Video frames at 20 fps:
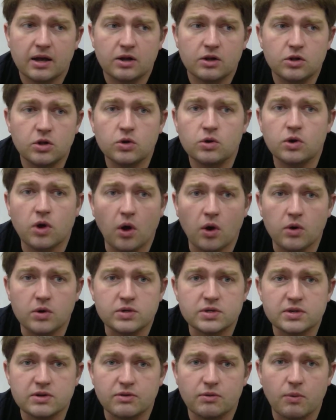
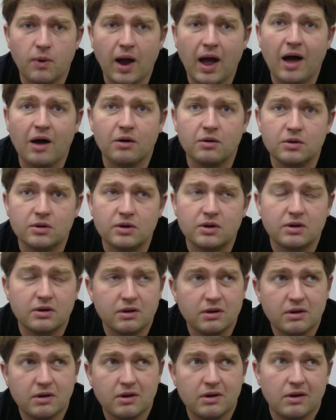glucose around
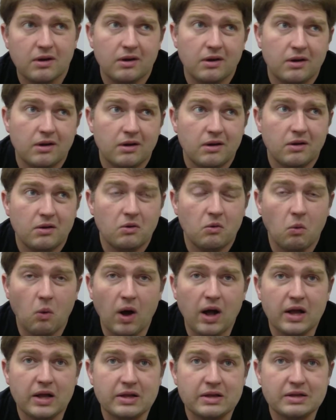
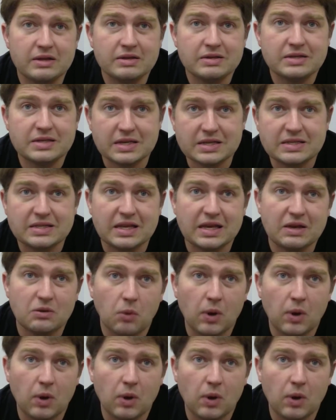160,